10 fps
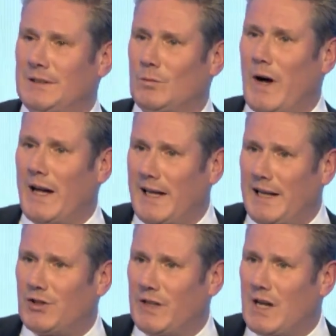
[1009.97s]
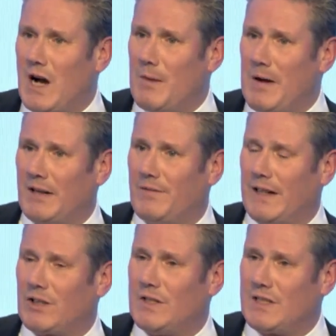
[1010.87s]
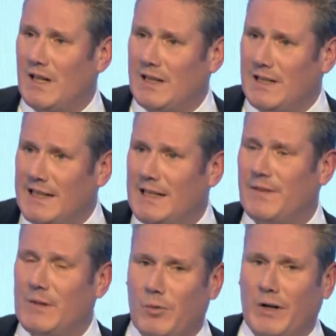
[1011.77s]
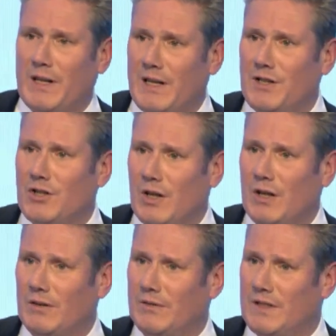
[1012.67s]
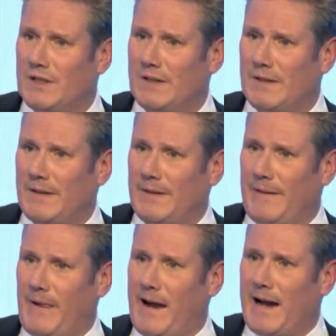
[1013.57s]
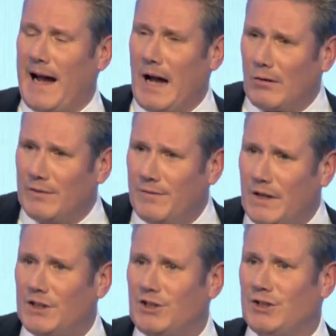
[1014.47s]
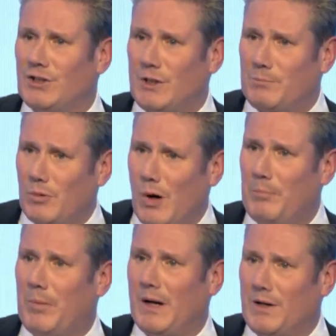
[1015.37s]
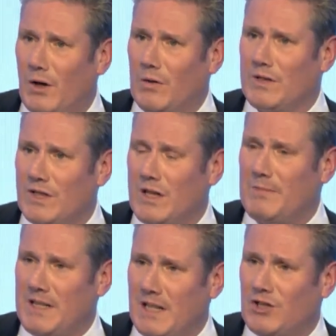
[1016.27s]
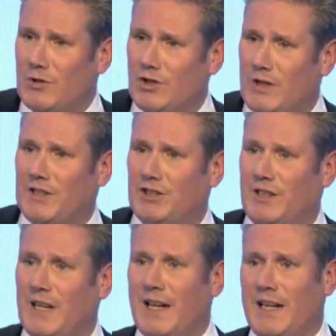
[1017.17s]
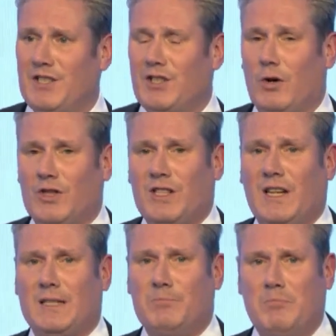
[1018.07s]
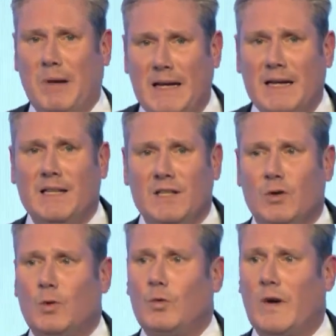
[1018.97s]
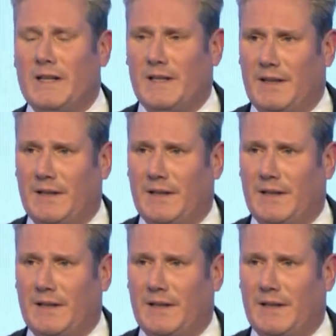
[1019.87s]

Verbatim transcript: Why electric car manufacturers are leaving Britain in droves. Our aversion to proper long term industrial strategy is costing us billions already.